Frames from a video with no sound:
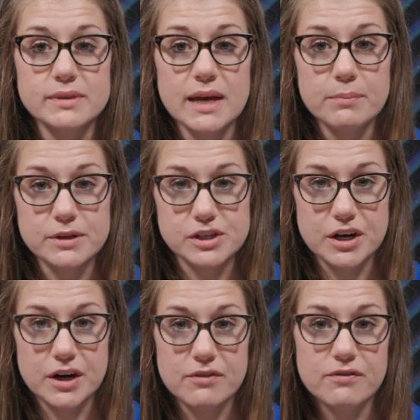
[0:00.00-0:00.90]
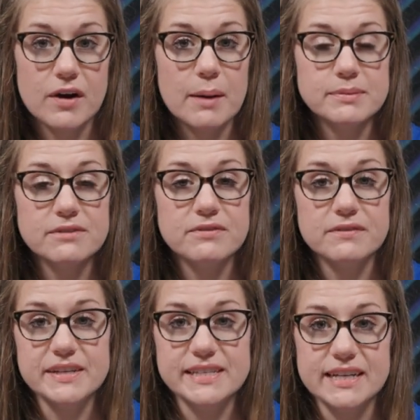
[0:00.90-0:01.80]
temperature for up to
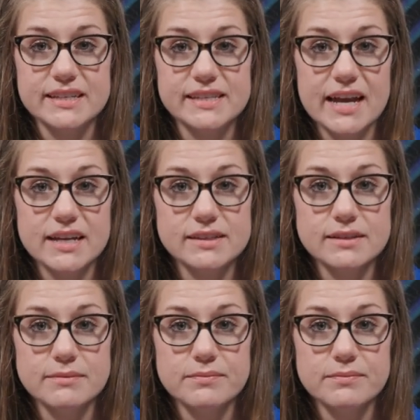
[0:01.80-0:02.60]
56 days.